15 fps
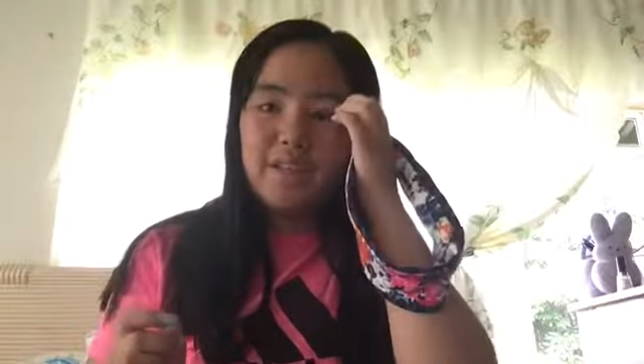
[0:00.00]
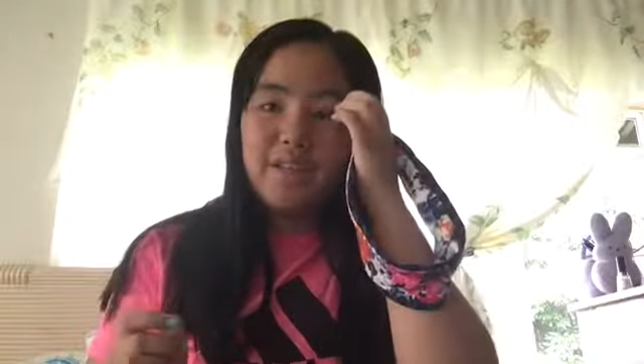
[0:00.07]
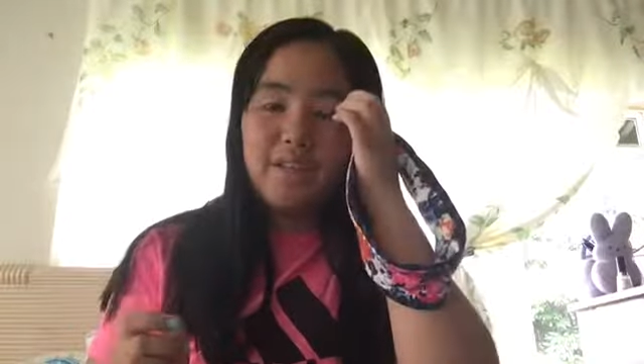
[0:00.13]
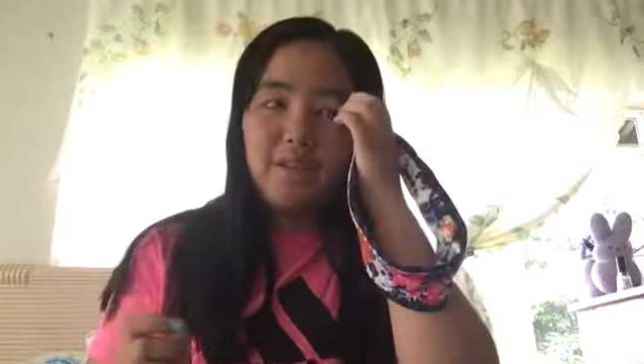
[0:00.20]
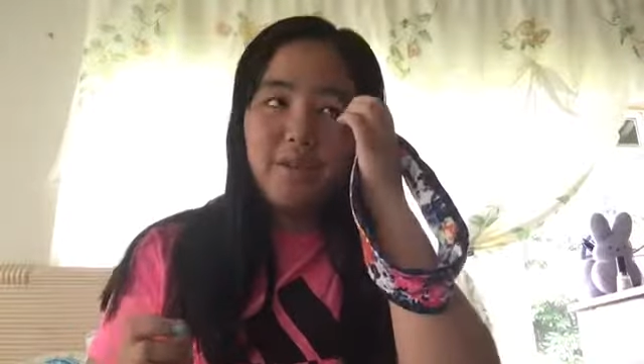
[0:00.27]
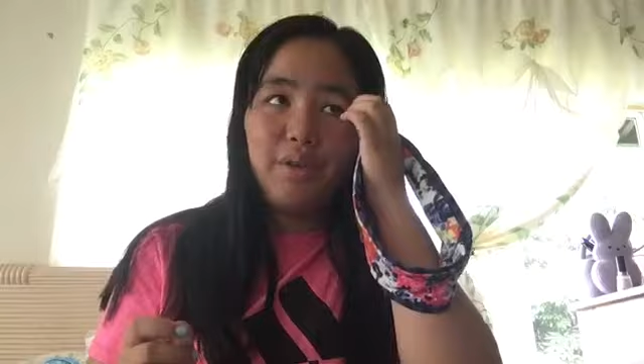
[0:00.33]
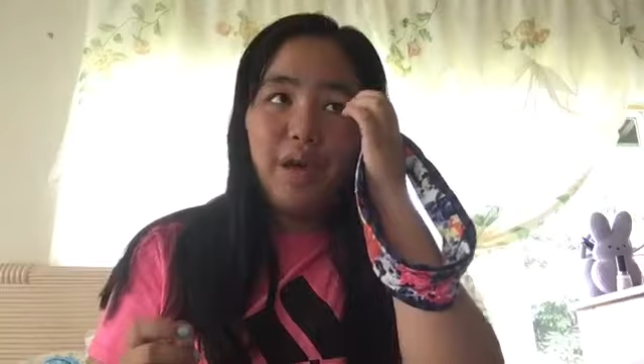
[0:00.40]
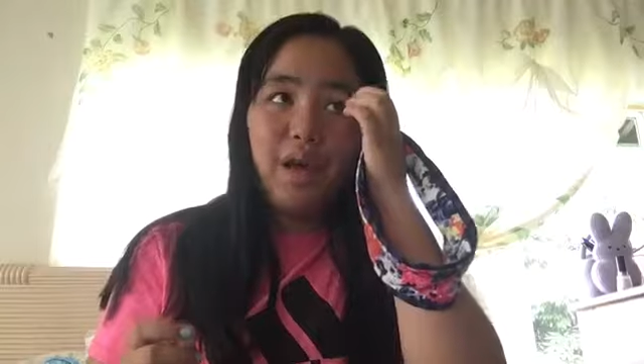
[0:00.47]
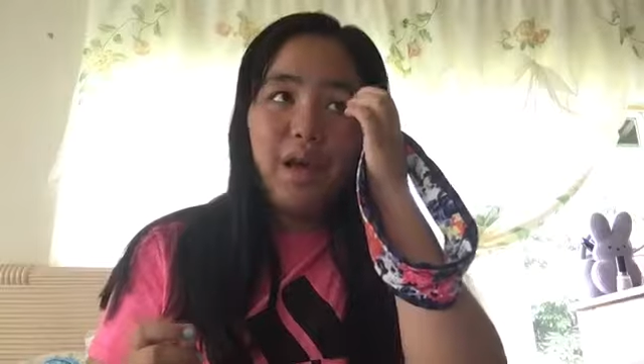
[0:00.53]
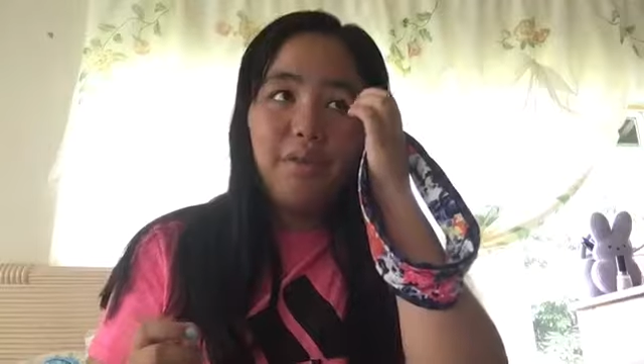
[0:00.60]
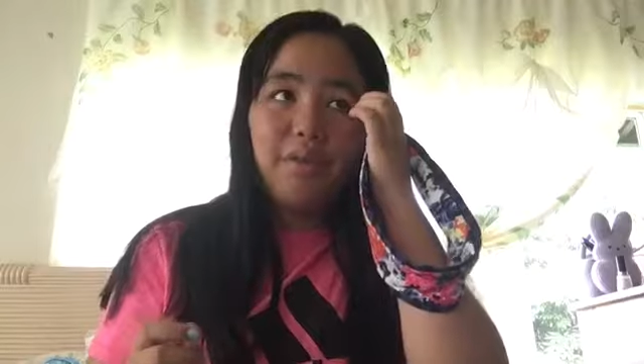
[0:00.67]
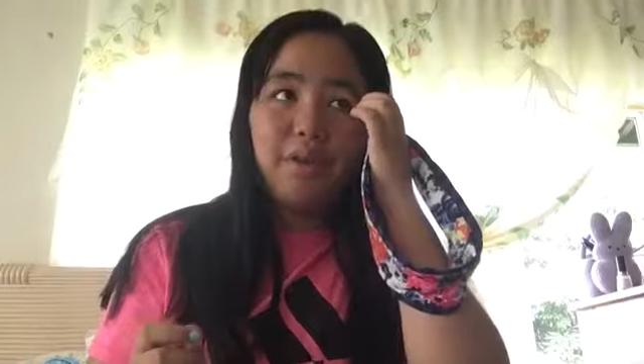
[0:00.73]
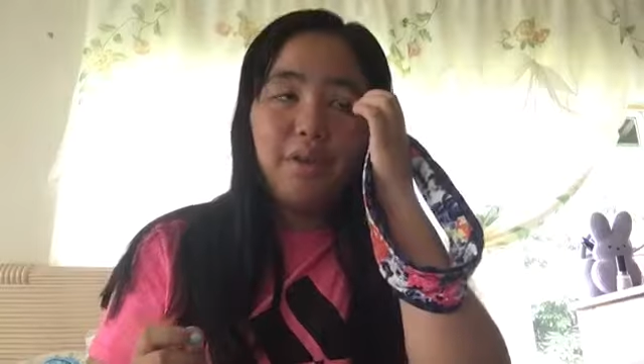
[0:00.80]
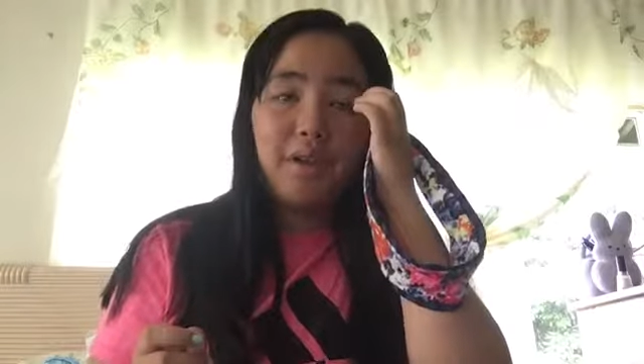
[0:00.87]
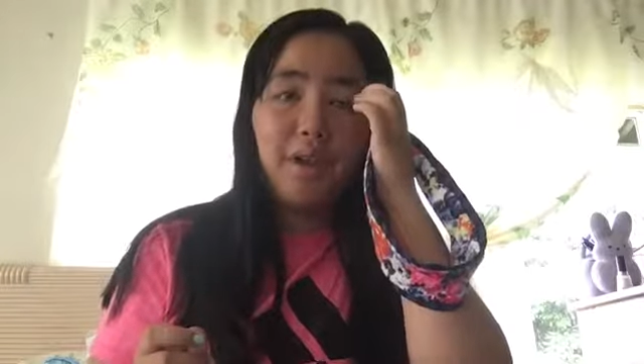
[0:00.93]
So I
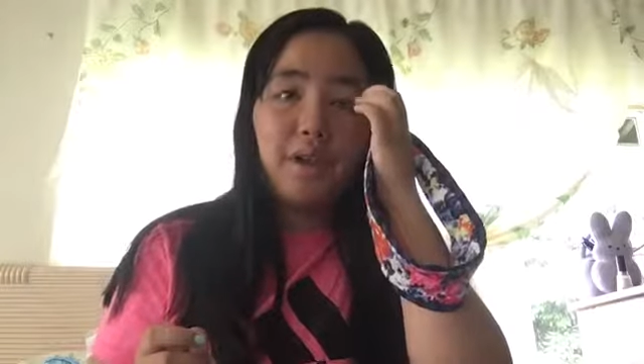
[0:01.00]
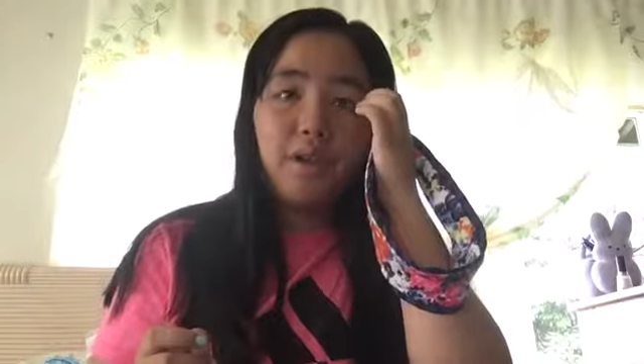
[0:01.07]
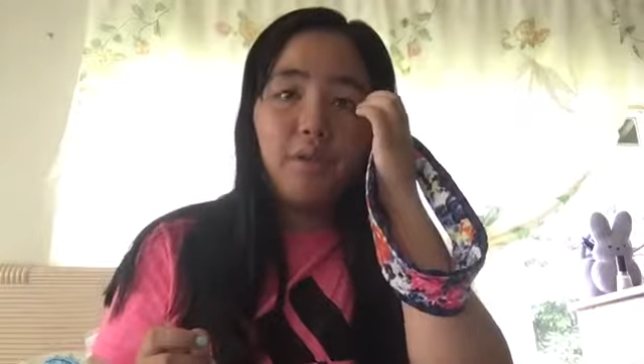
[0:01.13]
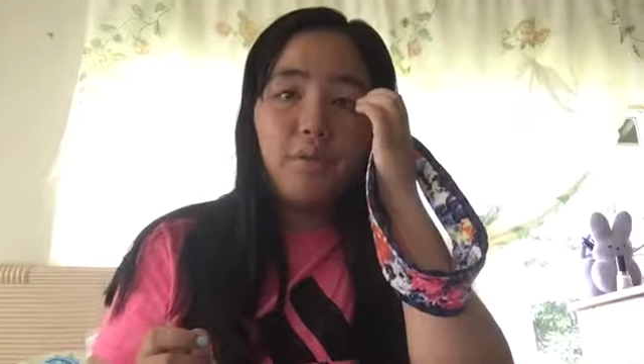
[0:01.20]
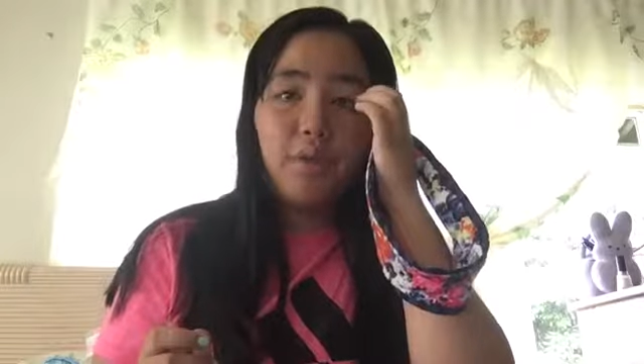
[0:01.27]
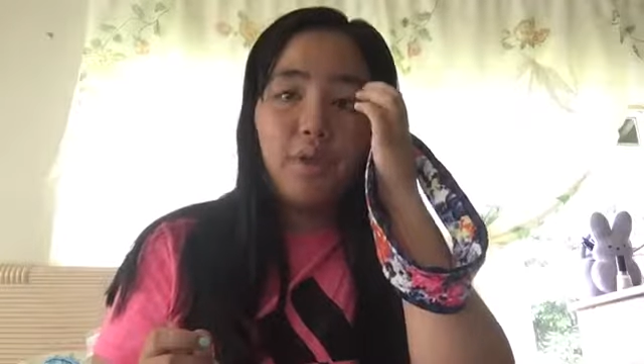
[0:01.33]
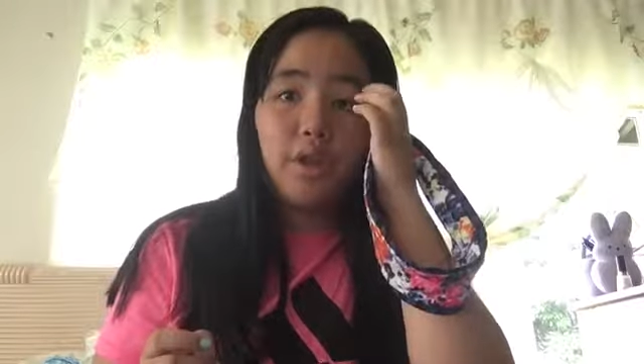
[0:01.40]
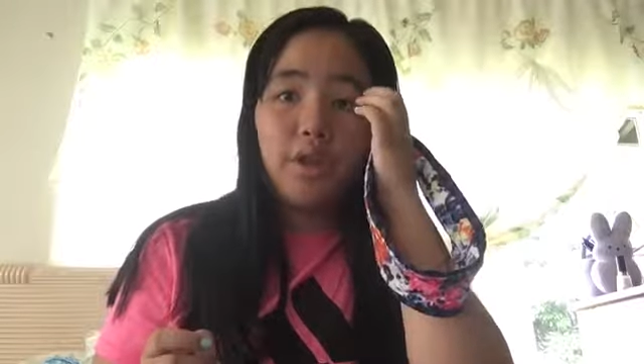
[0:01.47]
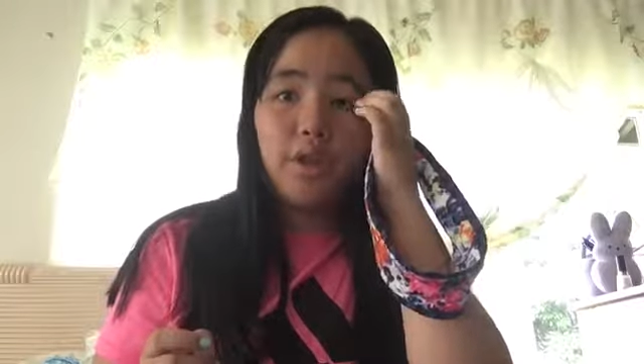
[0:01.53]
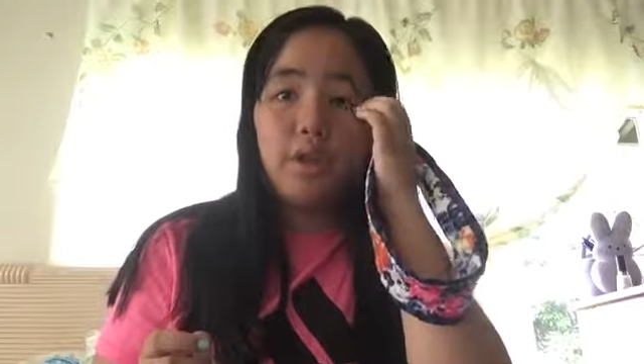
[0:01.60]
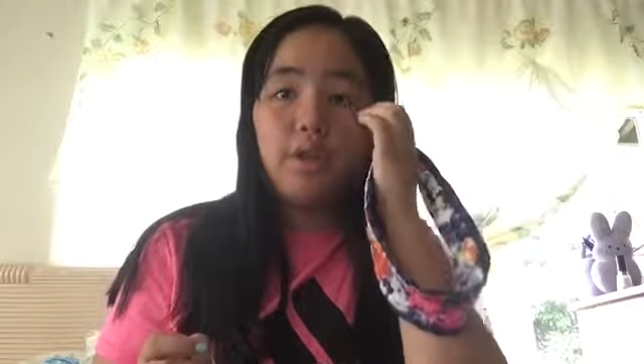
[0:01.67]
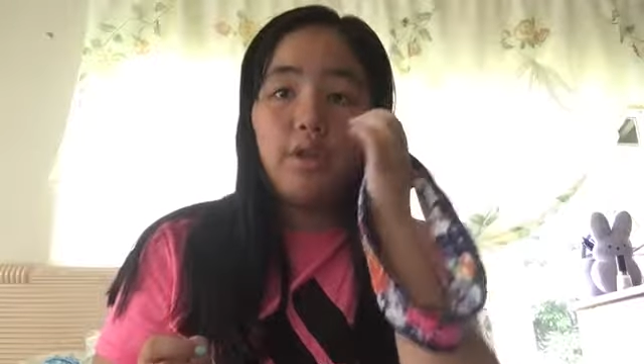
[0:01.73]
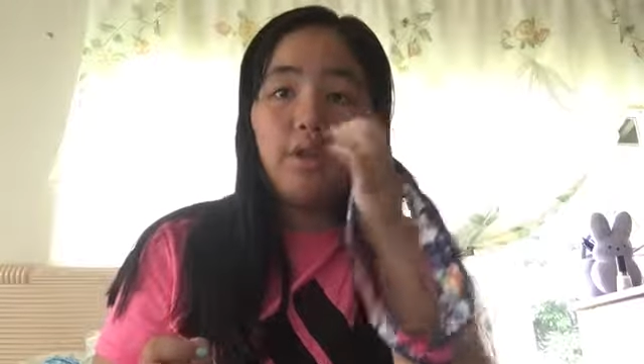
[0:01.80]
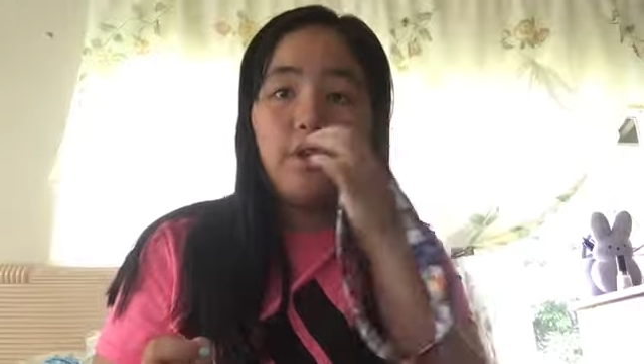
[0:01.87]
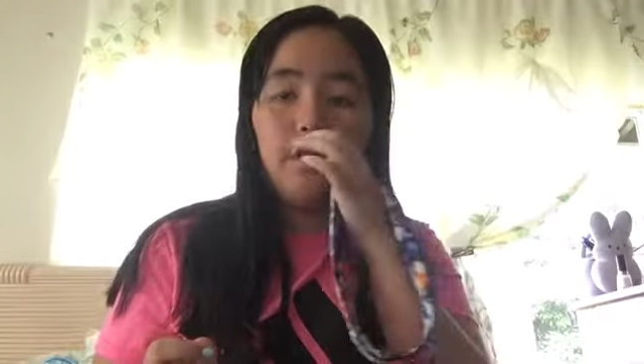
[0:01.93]
found out a really
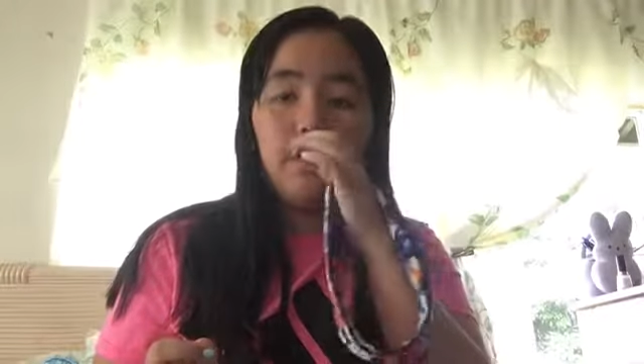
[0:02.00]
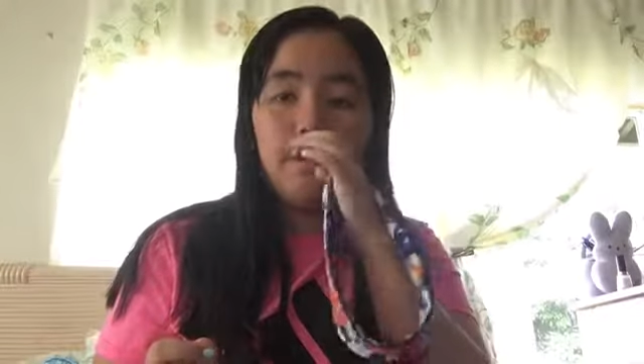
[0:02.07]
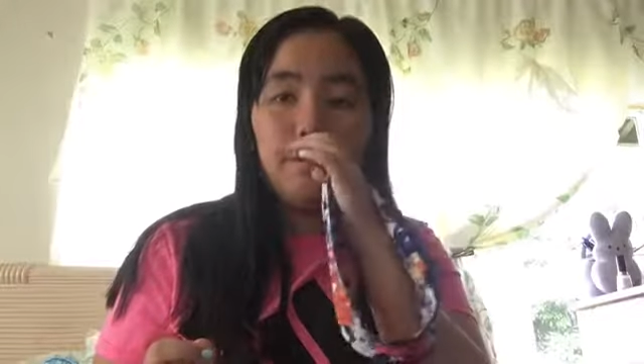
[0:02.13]
good